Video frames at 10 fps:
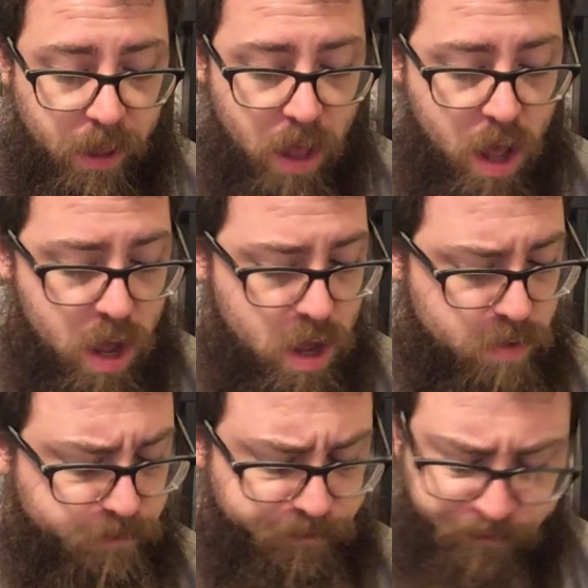
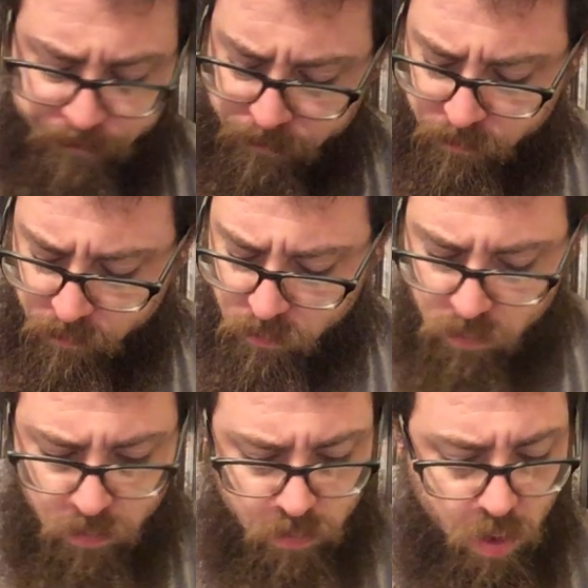
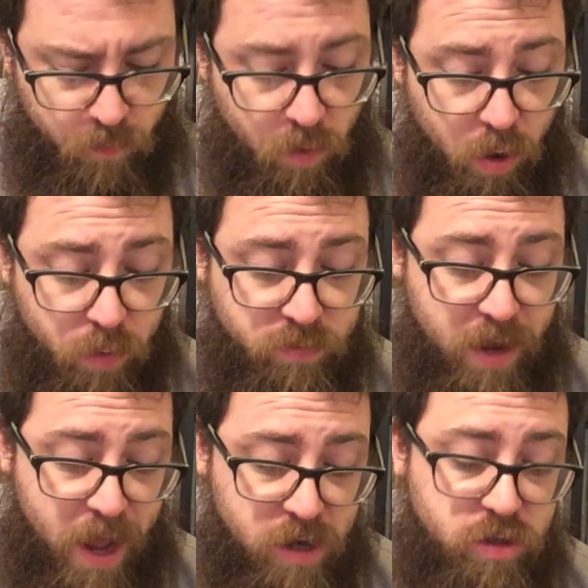Overall, it was
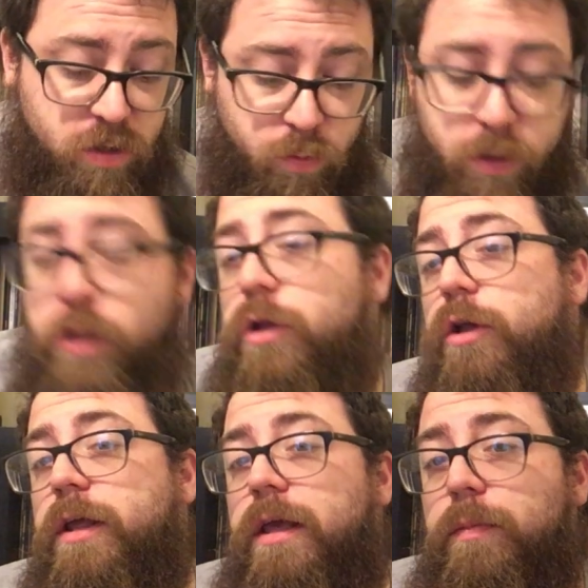actually a really
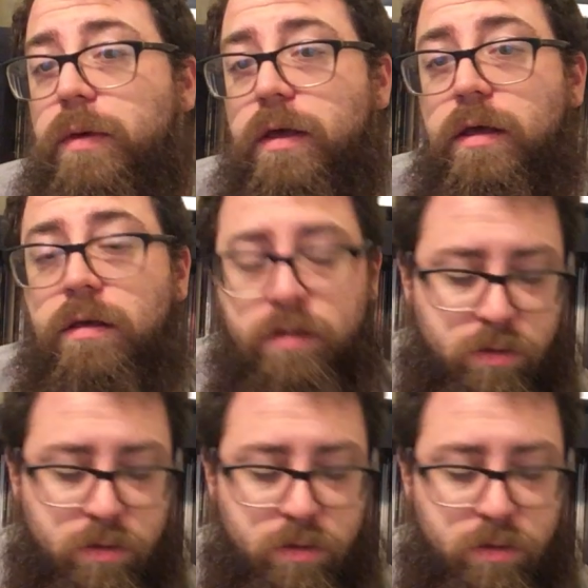good EP,